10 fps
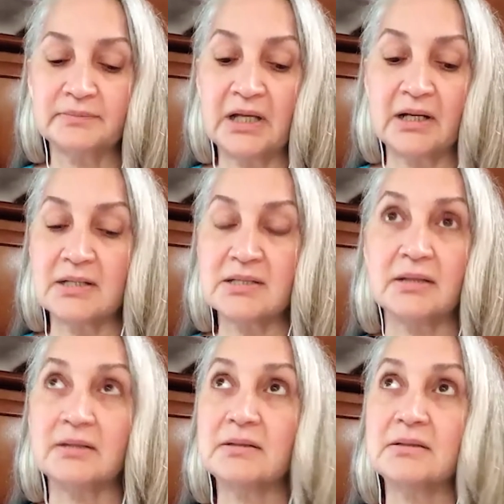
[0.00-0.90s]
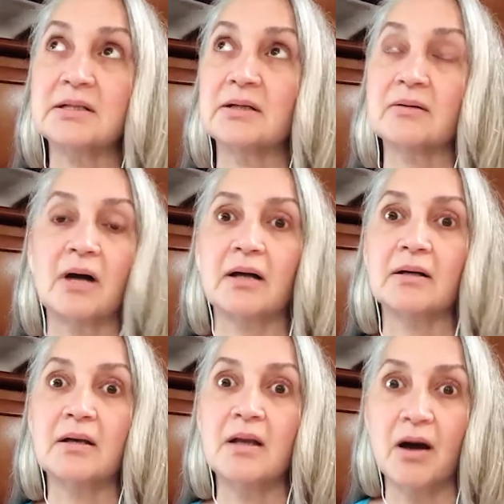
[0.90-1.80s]
And I said, dear
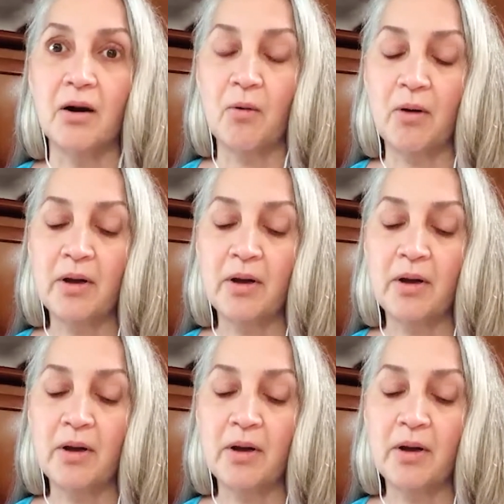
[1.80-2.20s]
God, no.